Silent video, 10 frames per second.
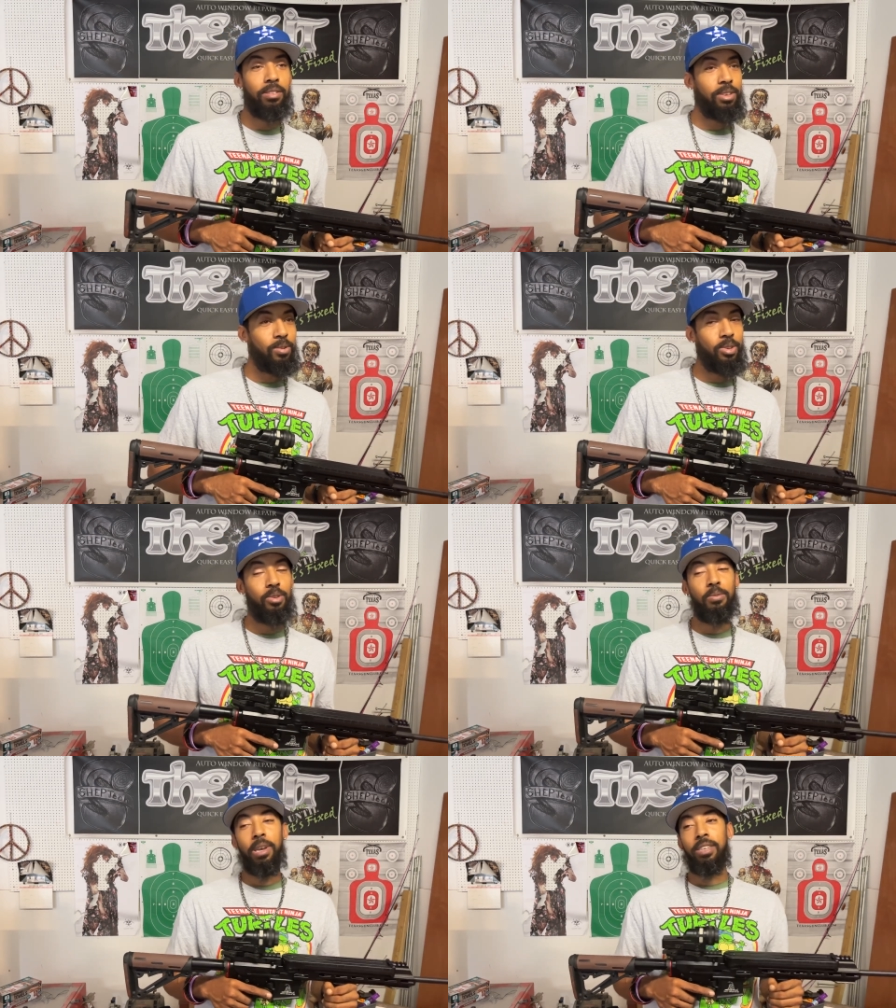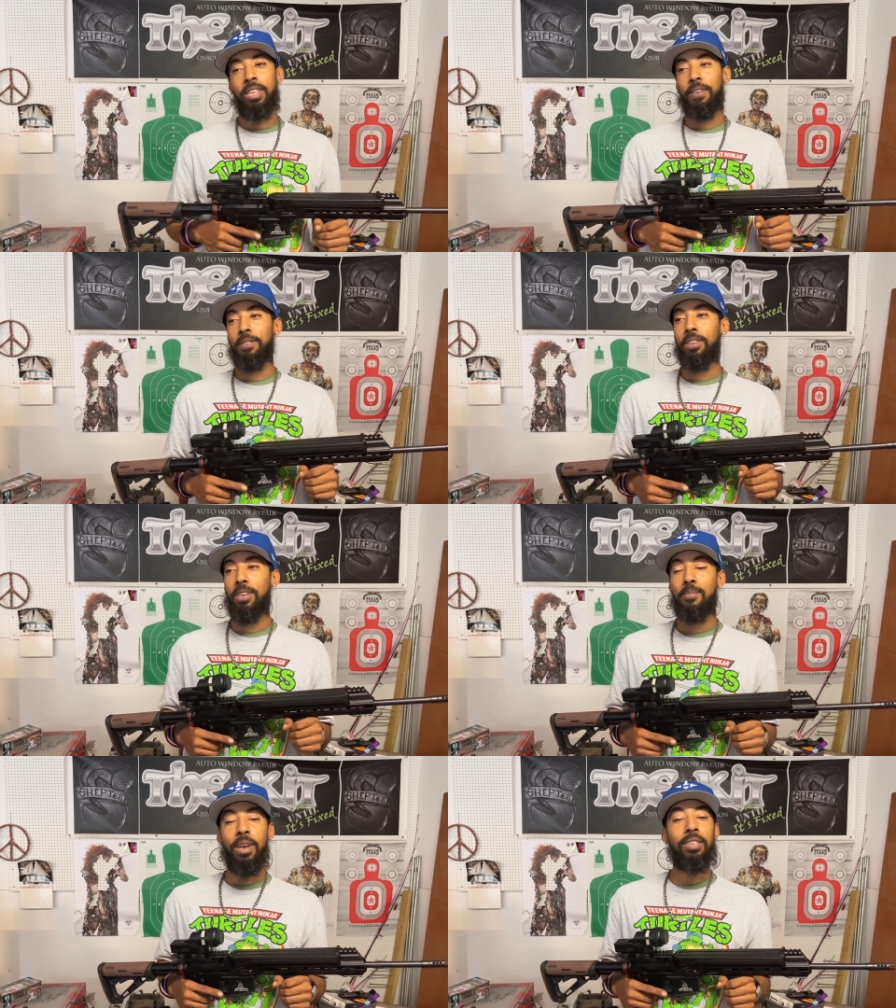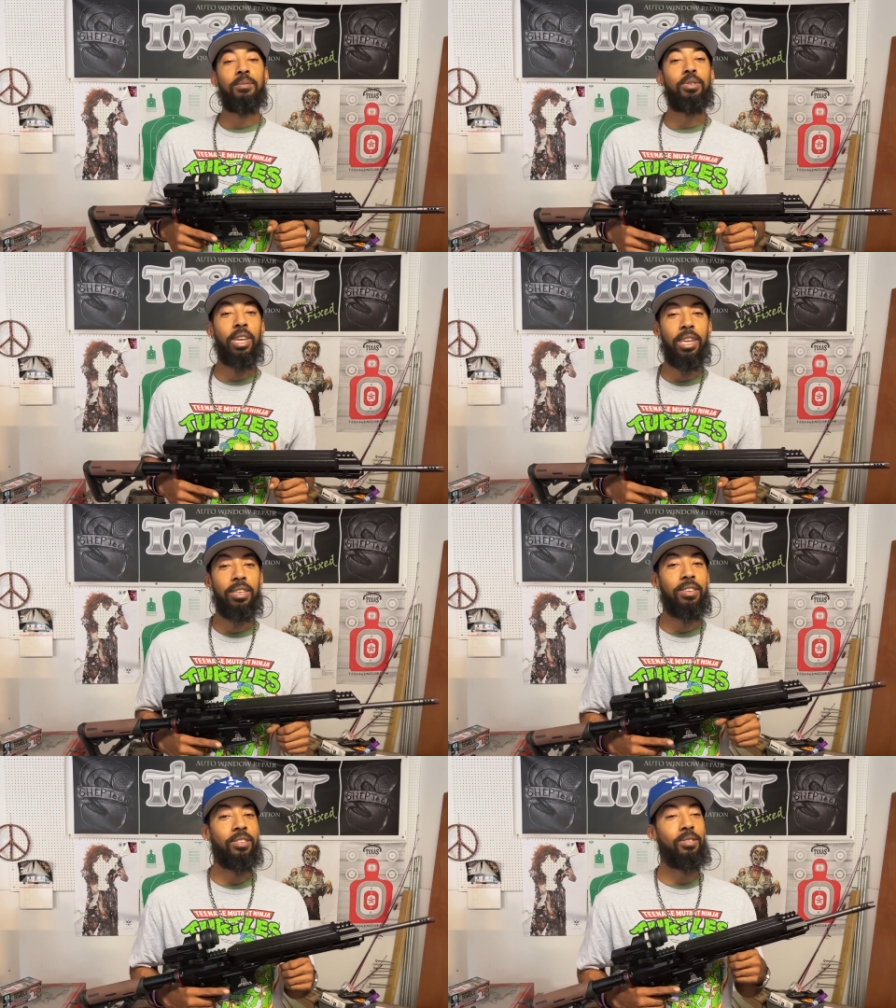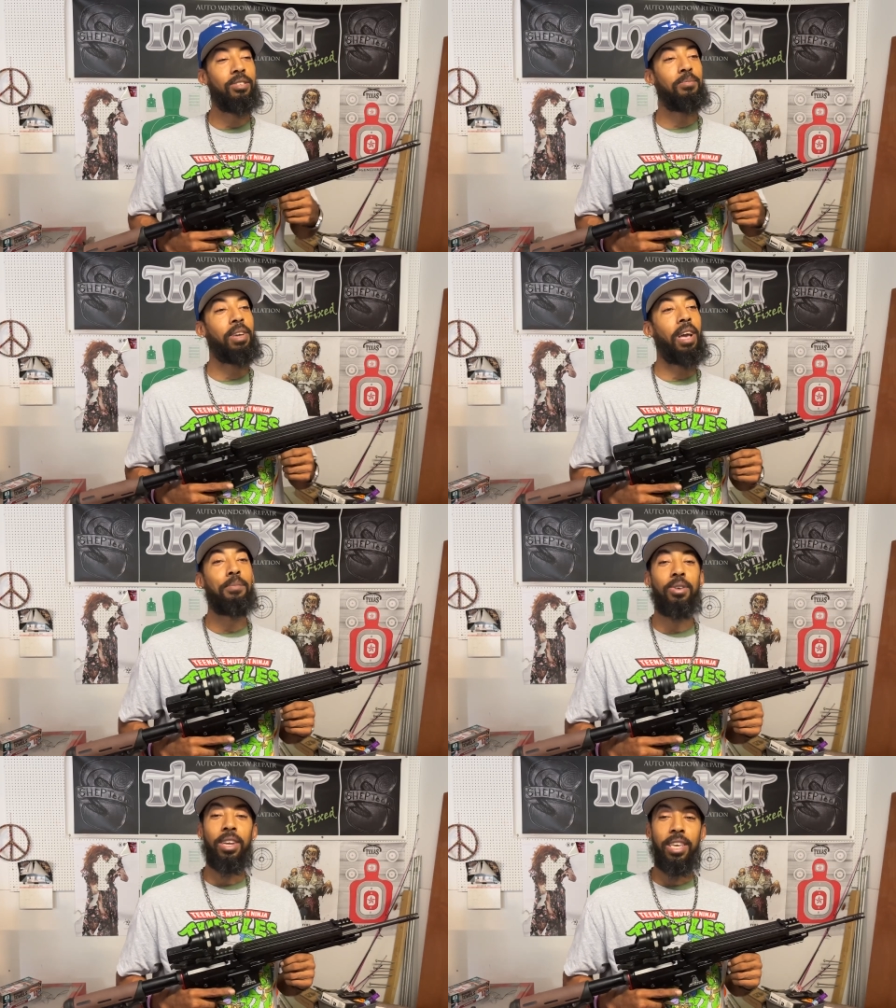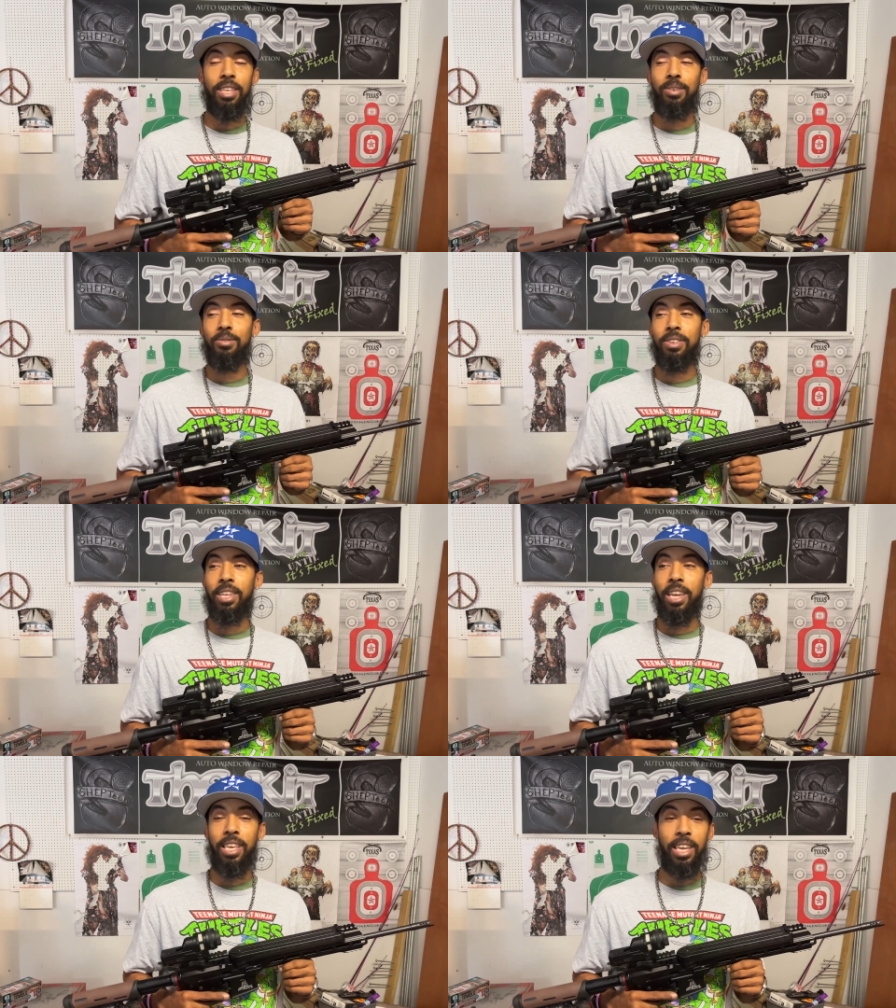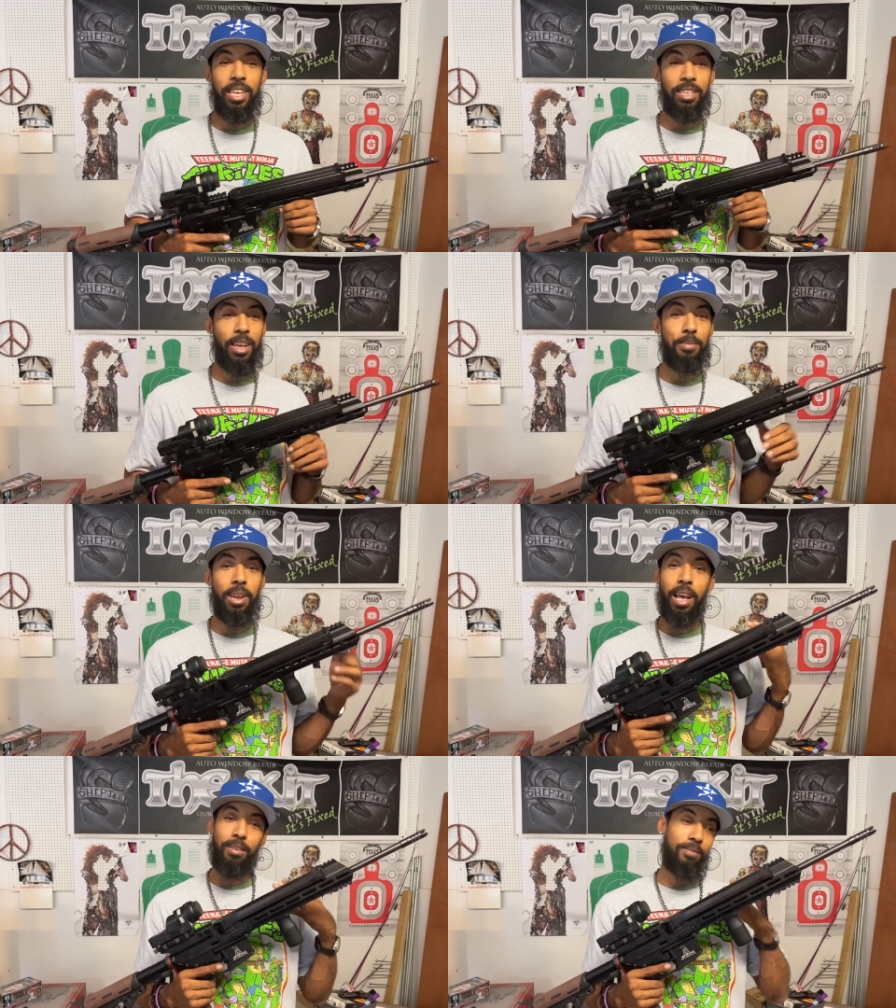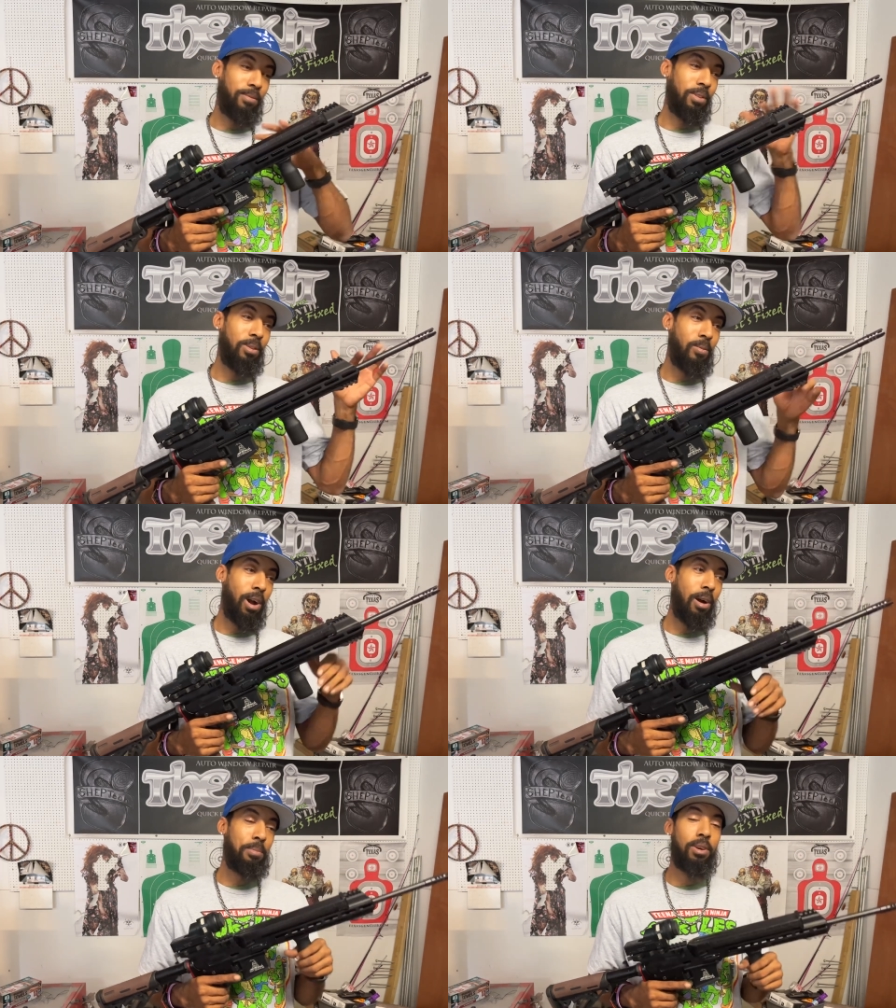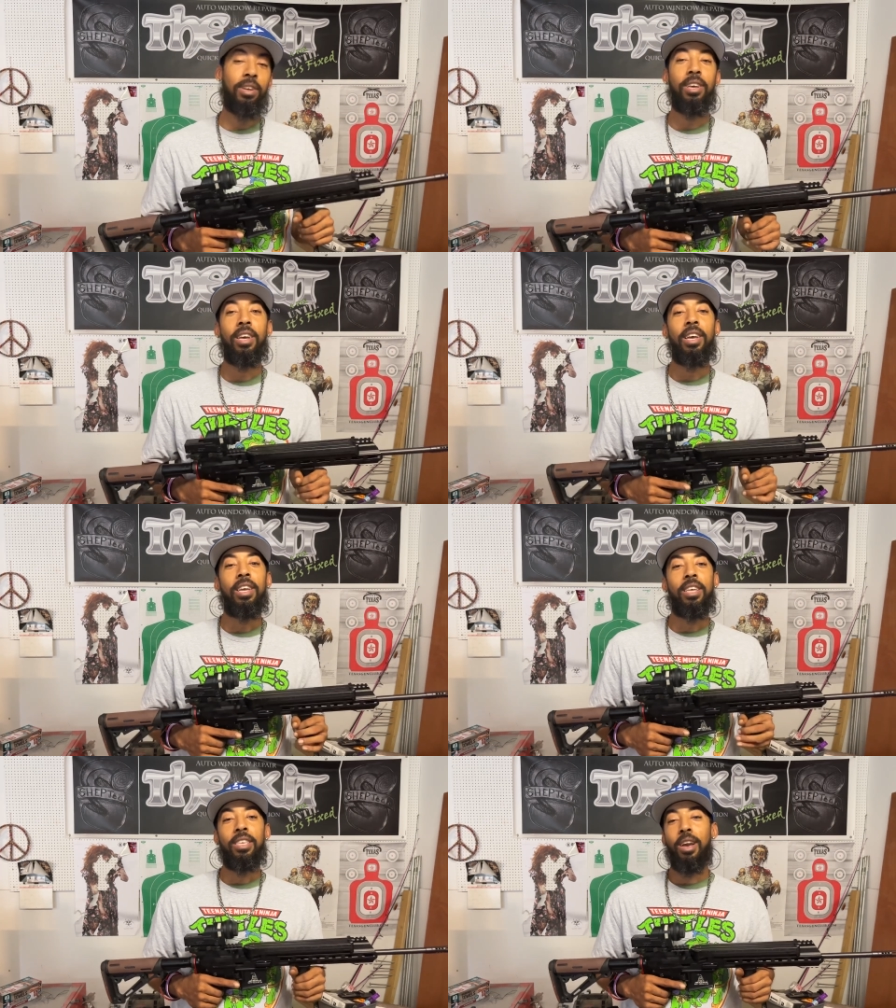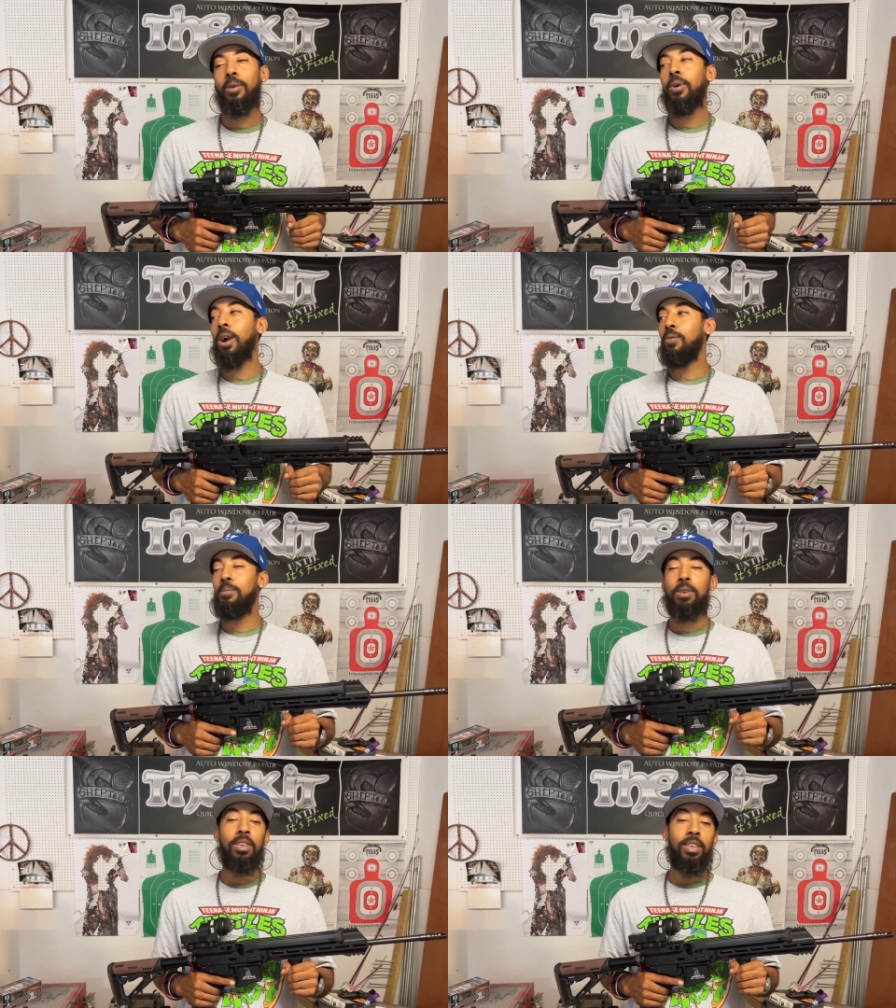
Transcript: YouTube has definitely made some changes, so I'm trying to get used to that again because I've been out for a little while, but y'all rock with me.